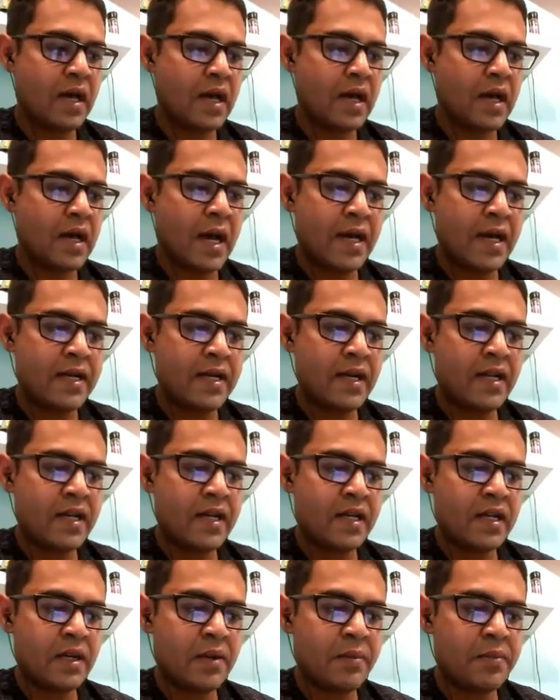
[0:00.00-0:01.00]
I did here
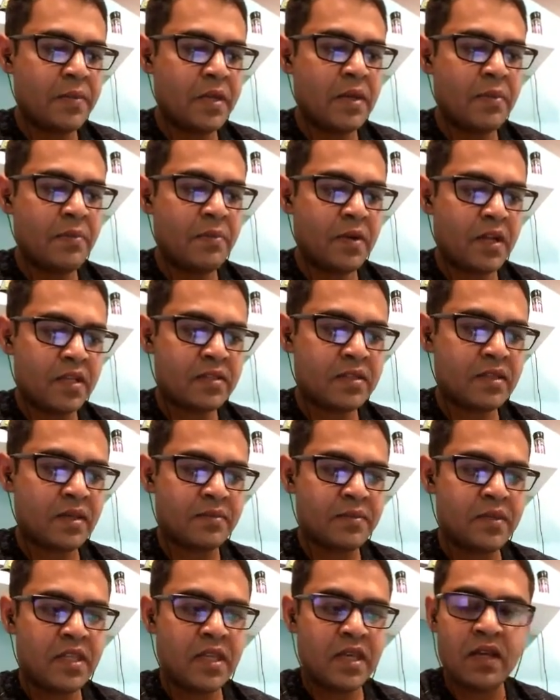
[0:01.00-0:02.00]
na B plus
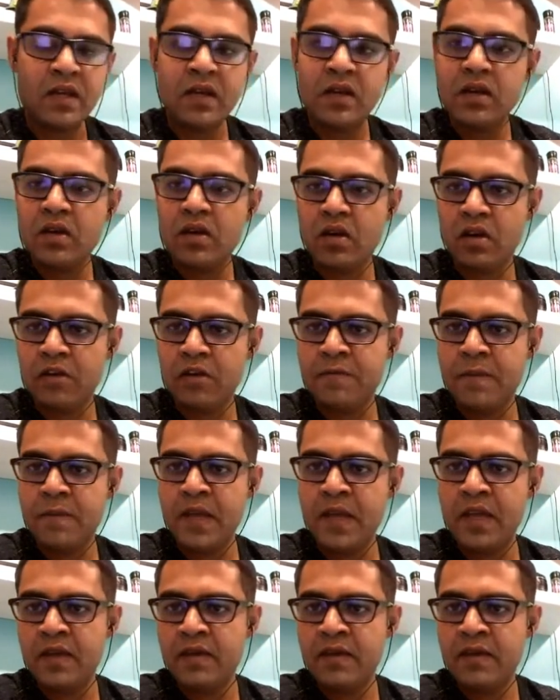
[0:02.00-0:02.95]
something of B,